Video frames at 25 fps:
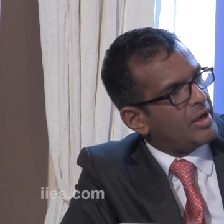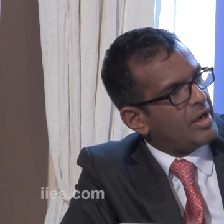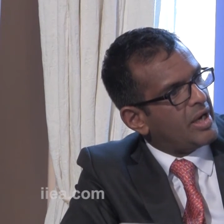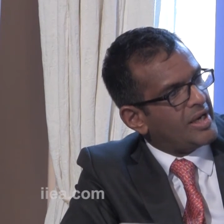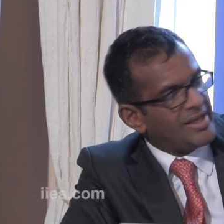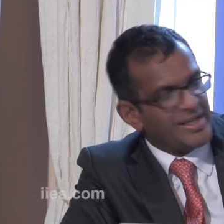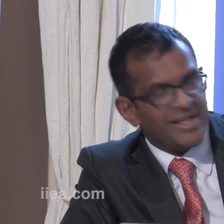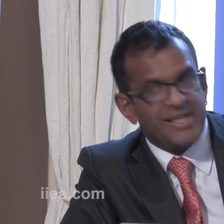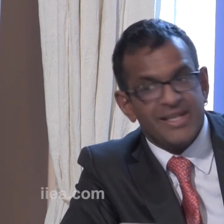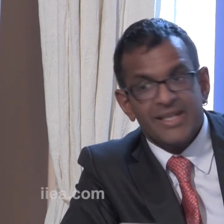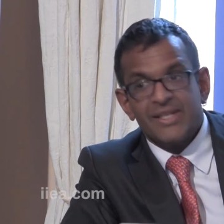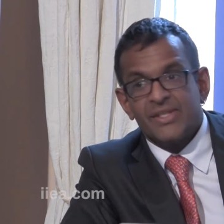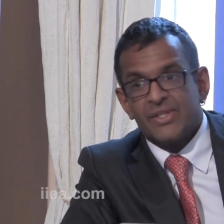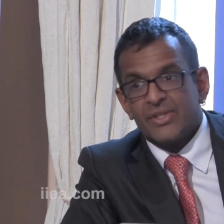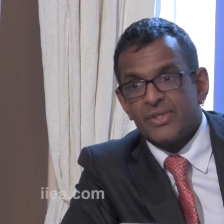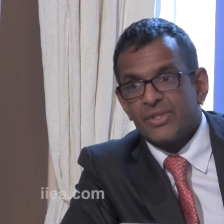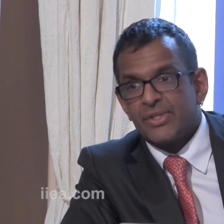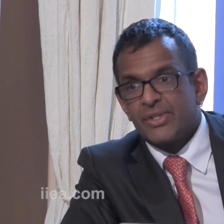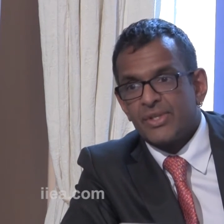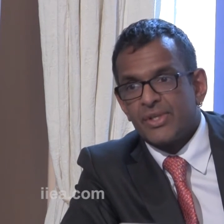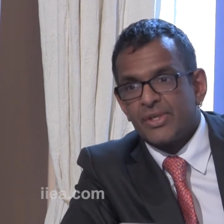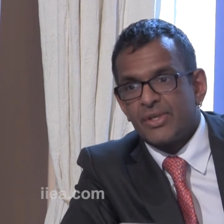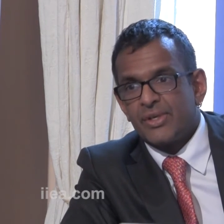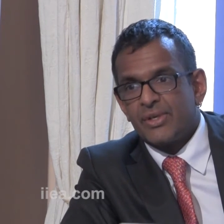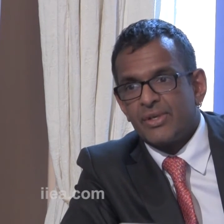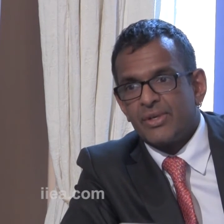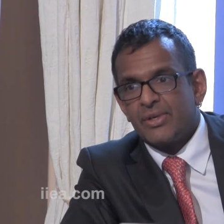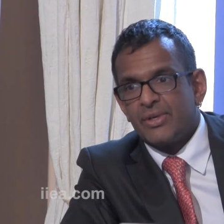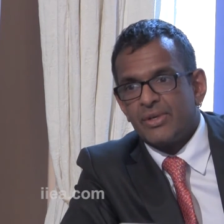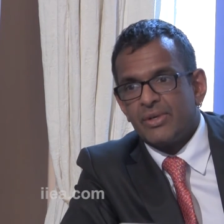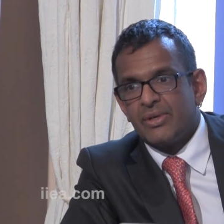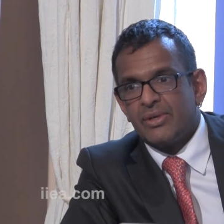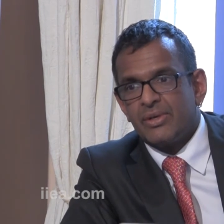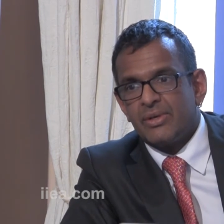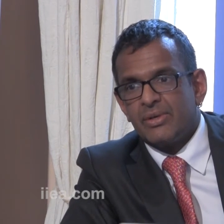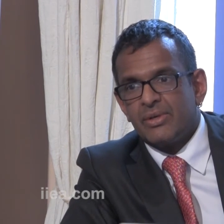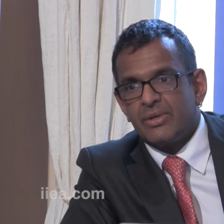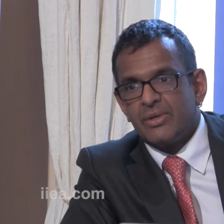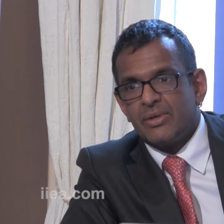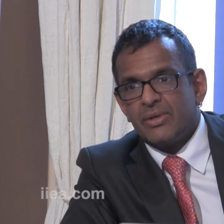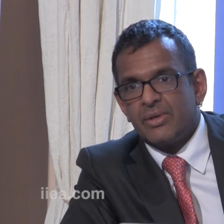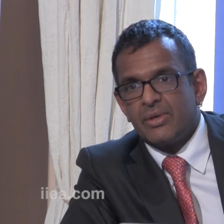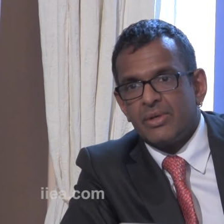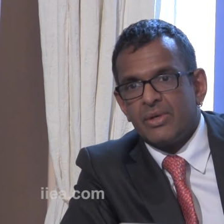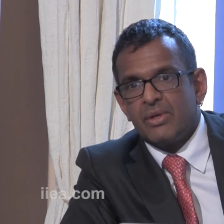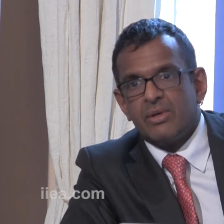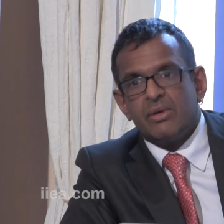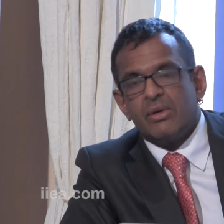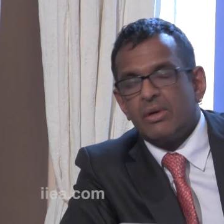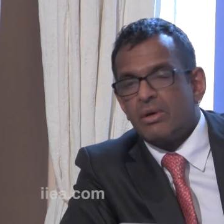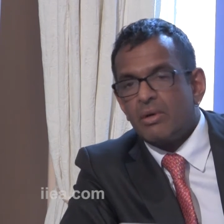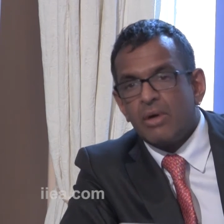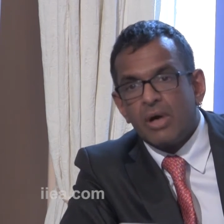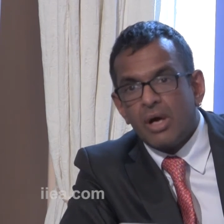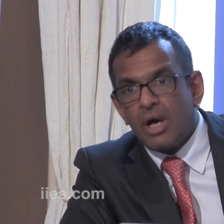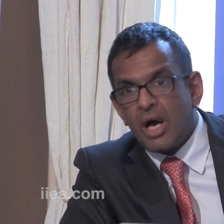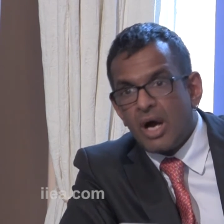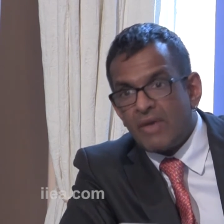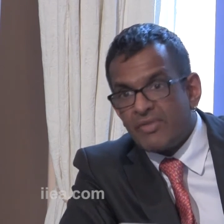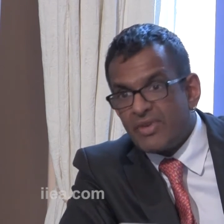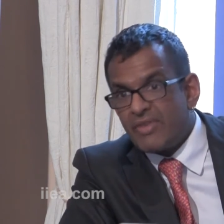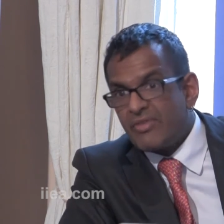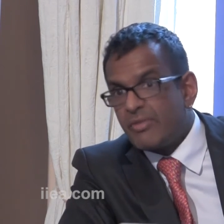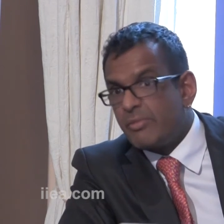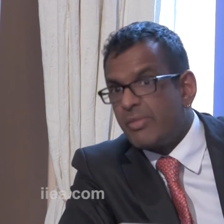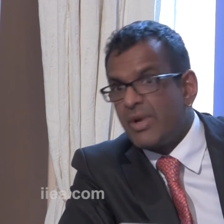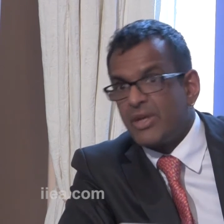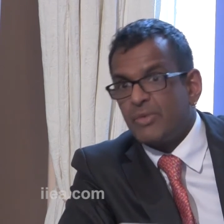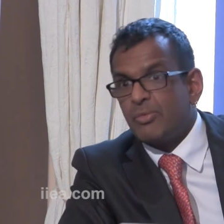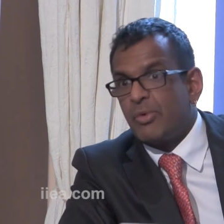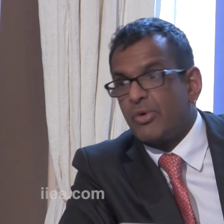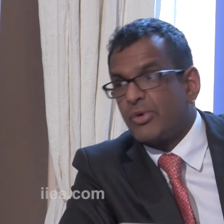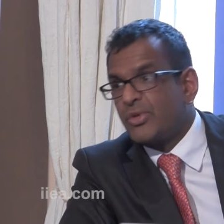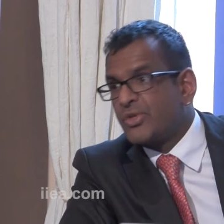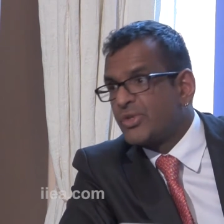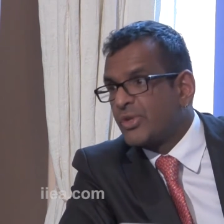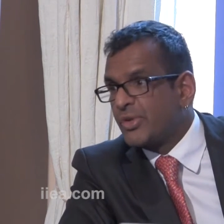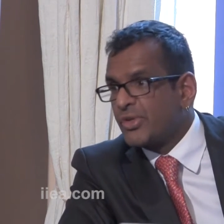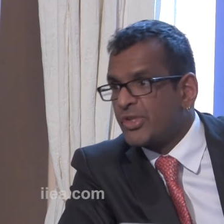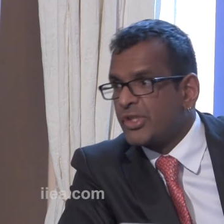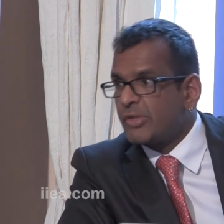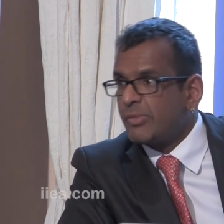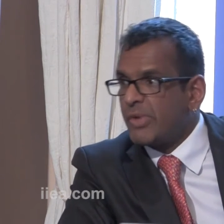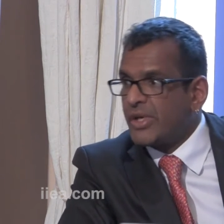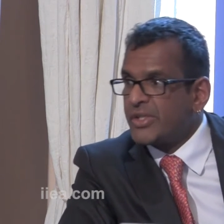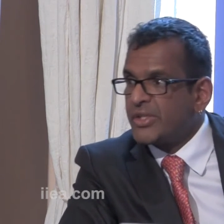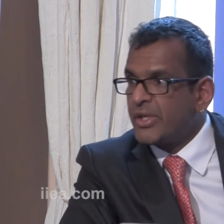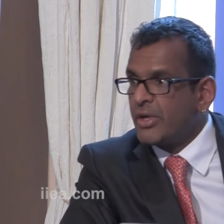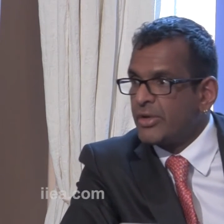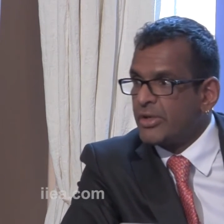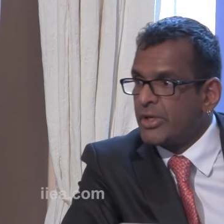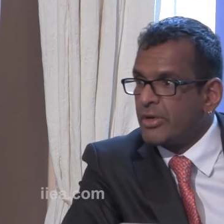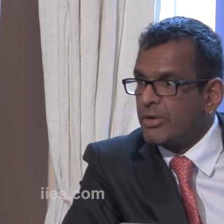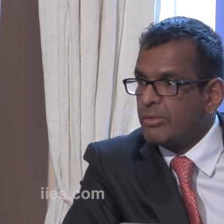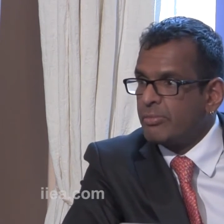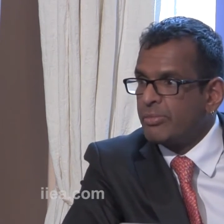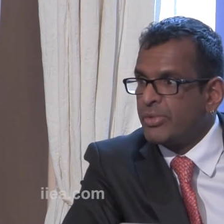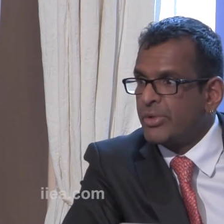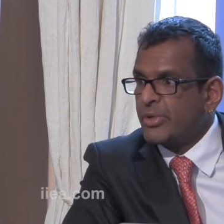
and he isn't. I've never met Boris Johnson, I don't know him